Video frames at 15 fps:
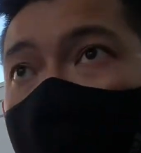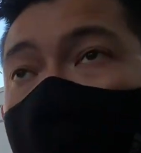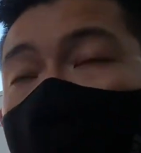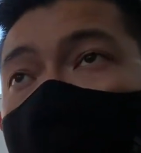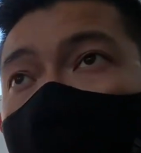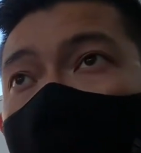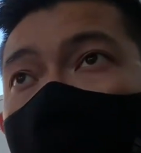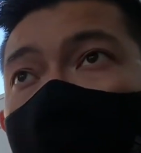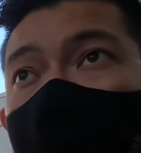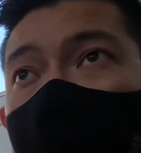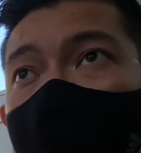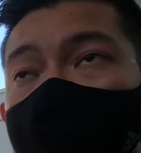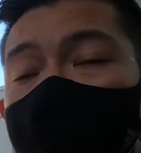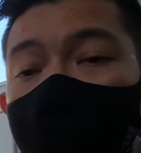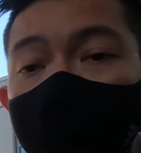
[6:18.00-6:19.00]
so
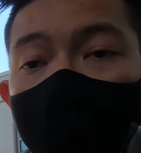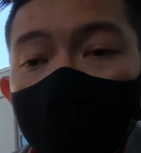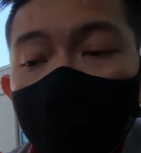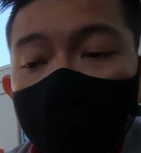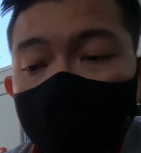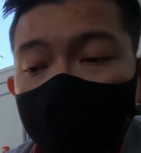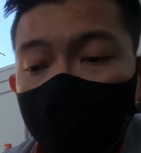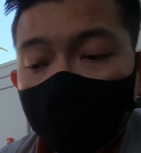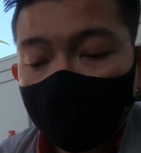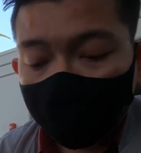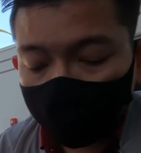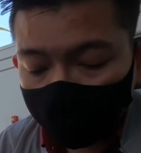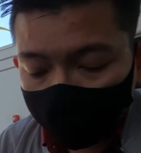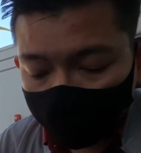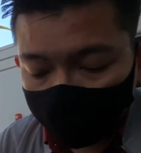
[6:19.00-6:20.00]
after that, they
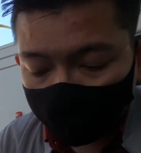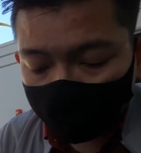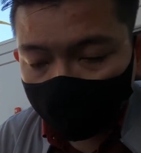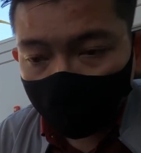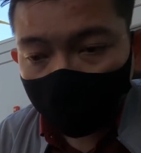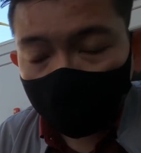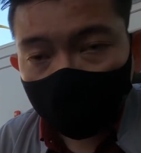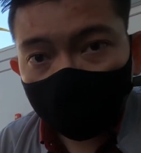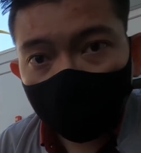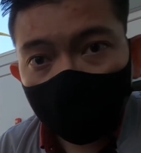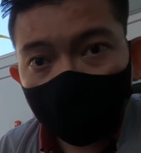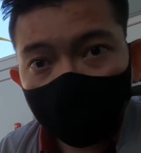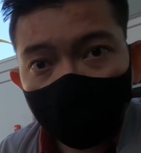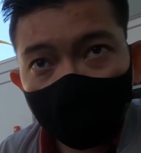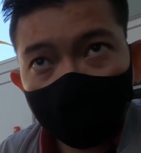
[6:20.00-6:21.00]
will talk
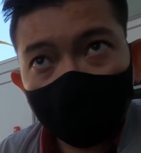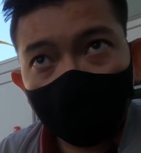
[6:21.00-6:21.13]
about like